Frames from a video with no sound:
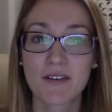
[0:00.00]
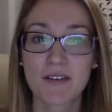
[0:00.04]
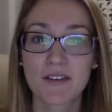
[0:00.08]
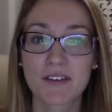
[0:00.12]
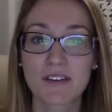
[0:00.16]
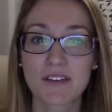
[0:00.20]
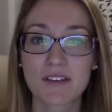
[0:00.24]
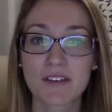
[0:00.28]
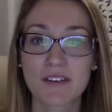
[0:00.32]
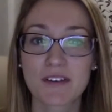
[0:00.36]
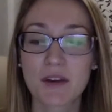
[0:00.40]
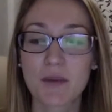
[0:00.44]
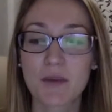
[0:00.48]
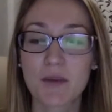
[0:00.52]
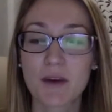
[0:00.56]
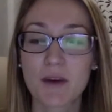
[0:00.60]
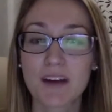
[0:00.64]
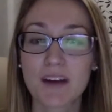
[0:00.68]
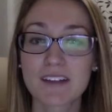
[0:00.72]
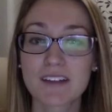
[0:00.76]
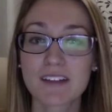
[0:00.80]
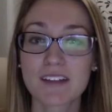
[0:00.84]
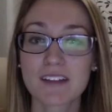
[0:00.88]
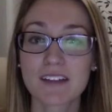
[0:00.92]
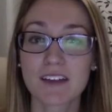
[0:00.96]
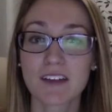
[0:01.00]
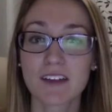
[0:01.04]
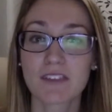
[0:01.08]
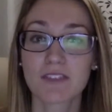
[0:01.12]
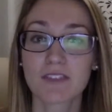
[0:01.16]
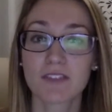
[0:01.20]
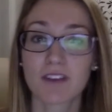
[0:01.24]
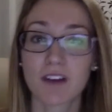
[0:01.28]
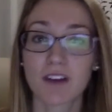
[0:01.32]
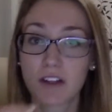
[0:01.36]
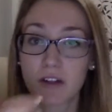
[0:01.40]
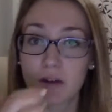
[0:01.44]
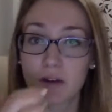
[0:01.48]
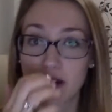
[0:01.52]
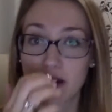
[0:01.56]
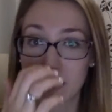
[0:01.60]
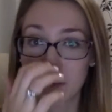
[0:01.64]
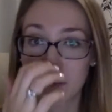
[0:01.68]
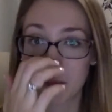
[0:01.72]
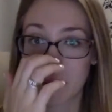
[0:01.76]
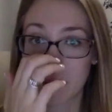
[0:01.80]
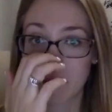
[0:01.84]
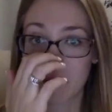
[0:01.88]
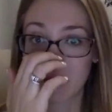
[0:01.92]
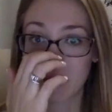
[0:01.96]
So what does a
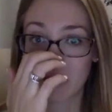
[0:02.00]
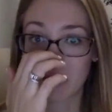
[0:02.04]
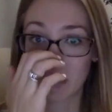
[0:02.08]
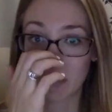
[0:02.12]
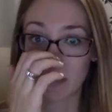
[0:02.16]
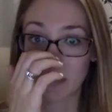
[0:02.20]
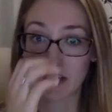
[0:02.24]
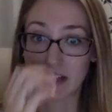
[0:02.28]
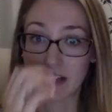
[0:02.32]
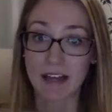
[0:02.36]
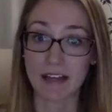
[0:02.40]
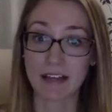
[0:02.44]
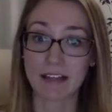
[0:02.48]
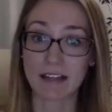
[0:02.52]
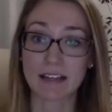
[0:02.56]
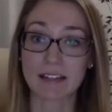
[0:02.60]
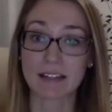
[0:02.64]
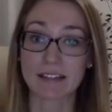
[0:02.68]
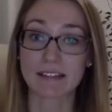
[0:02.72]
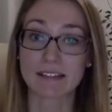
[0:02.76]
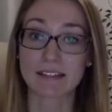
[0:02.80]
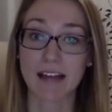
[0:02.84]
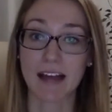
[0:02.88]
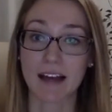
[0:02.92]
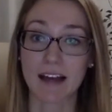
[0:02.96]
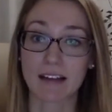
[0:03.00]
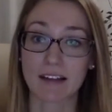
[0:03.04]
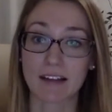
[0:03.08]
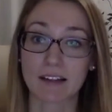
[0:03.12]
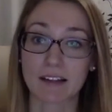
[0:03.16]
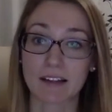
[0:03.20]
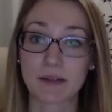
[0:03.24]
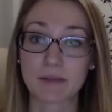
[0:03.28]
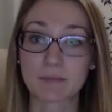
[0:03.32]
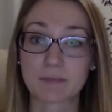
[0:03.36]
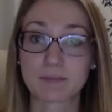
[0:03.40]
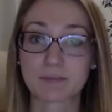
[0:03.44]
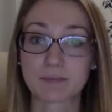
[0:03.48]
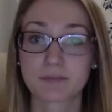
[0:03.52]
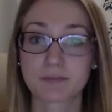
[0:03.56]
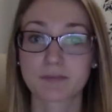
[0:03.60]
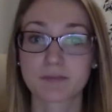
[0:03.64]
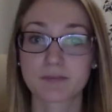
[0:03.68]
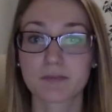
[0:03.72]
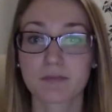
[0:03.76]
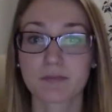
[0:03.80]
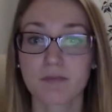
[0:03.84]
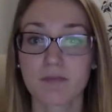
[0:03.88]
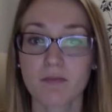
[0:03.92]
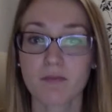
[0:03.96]
follow-up look like exactly?
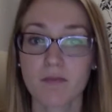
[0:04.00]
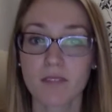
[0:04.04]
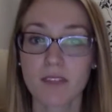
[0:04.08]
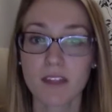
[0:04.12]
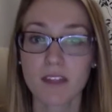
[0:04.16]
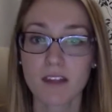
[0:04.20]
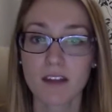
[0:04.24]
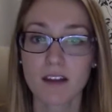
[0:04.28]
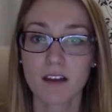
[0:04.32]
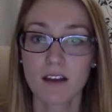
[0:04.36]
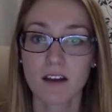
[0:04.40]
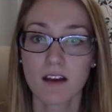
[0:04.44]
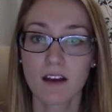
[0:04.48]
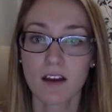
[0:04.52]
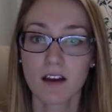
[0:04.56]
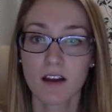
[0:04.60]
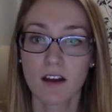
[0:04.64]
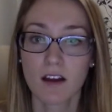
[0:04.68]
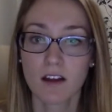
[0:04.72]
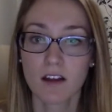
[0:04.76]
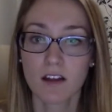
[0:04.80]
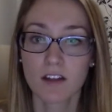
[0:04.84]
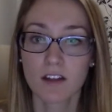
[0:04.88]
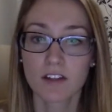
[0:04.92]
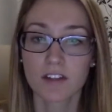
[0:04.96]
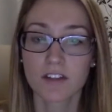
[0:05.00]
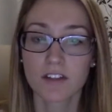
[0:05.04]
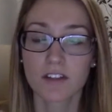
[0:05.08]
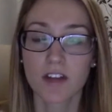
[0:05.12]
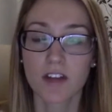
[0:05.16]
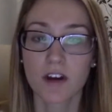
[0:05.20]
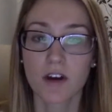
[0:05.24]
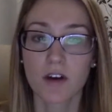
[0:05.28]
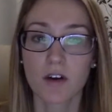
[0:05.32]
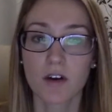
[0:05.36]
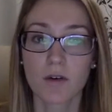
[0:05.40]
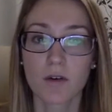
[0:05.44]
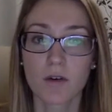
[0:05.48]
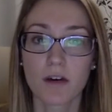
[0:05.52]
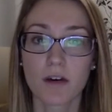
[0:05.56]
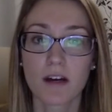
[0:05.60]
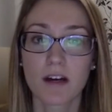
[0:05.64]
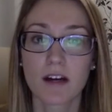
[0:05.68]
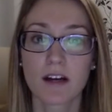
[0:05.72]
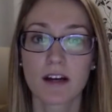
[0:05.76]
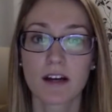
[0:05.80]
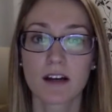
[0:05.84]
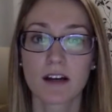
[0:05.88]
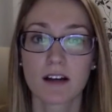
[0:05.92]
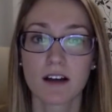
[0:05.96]
So
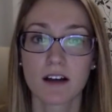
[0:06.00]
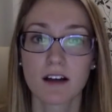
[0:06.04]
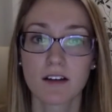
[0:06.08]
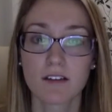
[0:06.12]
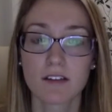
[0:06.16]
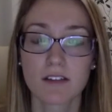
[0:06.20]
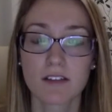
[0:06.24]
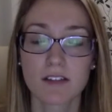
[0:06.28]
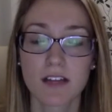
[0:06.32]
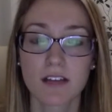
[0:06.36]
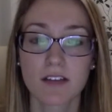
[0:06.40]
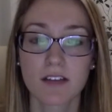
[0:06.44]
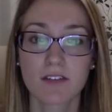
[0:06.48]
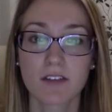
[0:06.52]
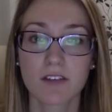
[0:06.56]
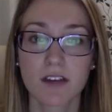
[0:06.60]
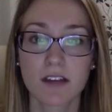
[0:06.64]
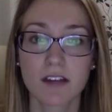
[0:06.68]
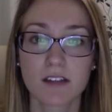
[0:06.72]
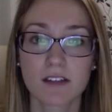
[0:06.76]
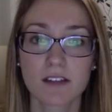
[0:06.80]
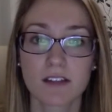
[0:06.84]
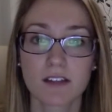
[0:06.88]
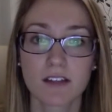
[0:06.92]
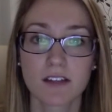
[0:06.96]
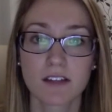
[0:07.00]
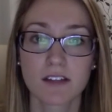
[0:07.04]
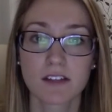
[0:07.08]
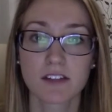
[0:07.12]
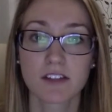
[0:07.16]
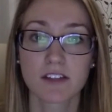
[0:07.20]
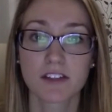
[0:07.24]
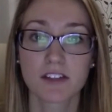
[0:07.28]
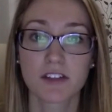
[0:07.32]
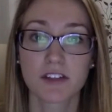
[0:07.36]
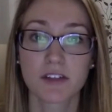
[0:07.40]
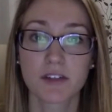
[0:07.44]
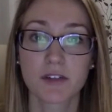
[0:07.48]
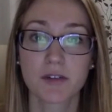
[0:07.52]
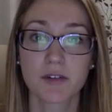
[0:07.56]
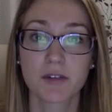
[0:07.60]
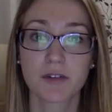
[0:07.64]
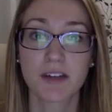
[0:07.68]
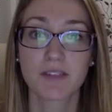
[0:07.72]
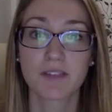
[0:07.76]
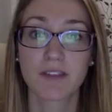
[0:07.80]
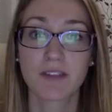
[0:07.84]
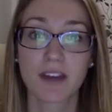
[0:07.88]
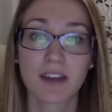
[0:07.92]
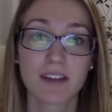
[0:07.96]
say for instance you
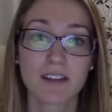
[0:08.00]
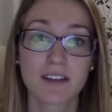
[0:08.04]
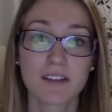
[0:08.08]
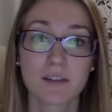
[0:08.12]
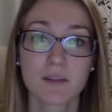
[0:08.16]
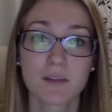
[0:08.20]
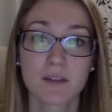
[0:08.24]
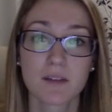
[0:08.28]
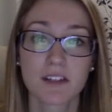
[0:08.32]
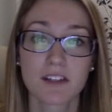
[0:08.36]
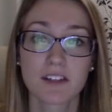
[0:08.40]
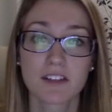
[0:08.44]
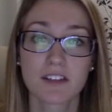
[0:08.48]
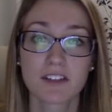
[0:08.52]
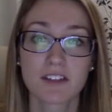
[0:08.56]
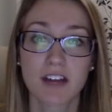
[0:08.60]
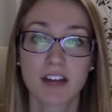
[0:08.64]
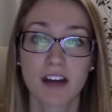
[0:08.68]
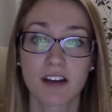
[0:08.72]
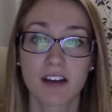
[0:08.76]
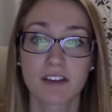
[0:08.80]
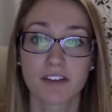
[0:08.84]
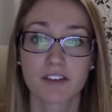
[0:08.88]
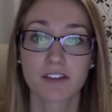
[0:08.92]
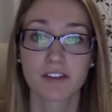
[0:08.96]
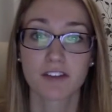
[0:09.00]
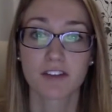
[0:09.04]
invited someone to your challenge